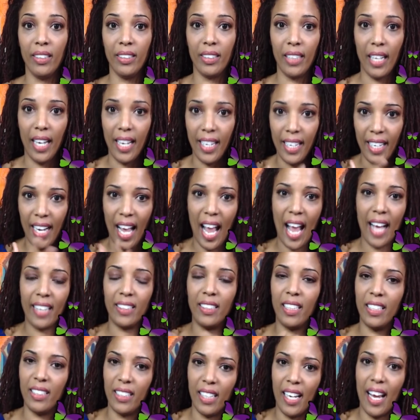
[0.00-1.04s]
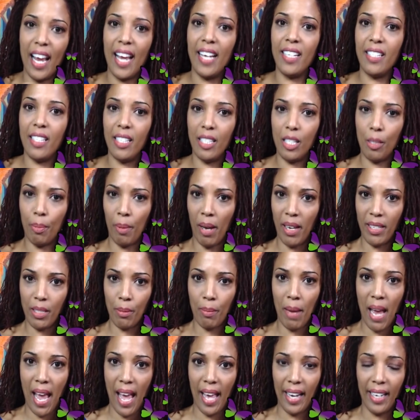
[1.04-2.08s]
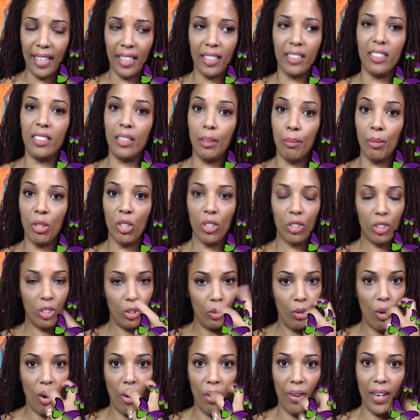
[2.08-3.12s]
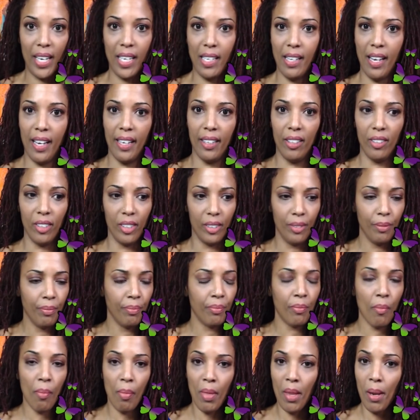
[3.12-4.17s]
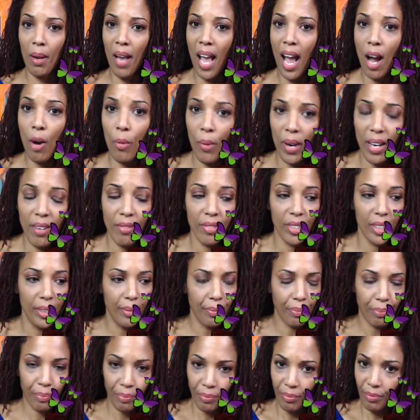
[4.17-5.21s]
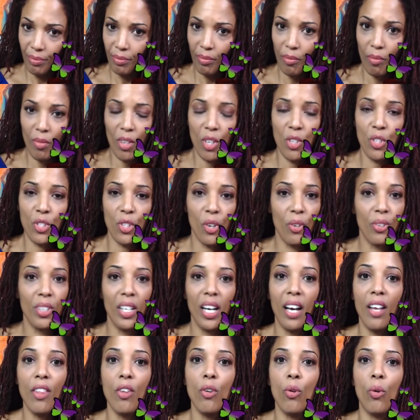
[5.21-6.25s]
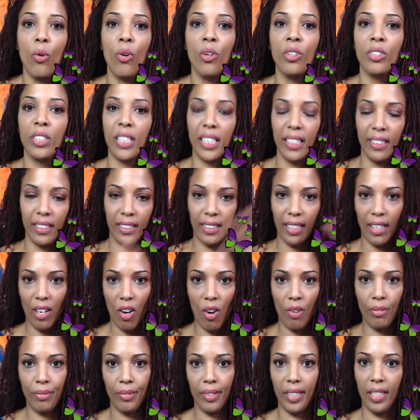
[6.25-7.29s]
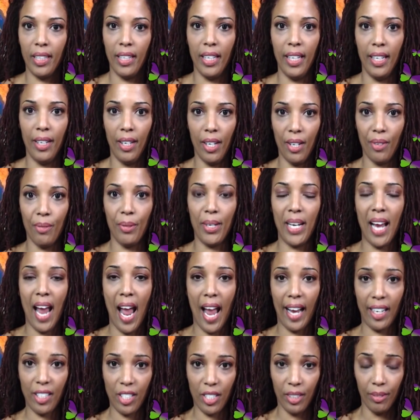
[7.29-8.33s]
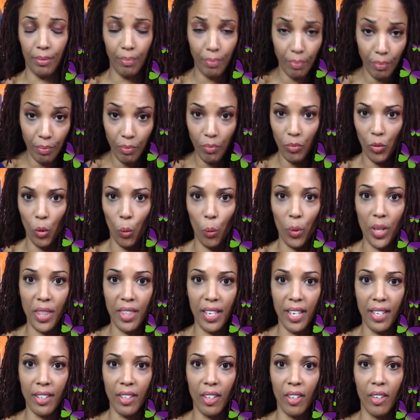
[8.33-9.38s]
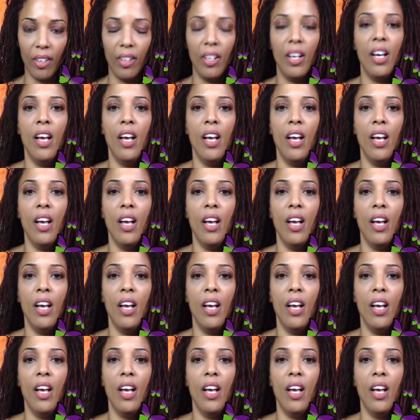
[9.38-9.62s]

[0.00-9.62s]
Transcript: and it acts as an antispasmodic, similar to her inhaler. However, certain other oils can set off a reaction within her.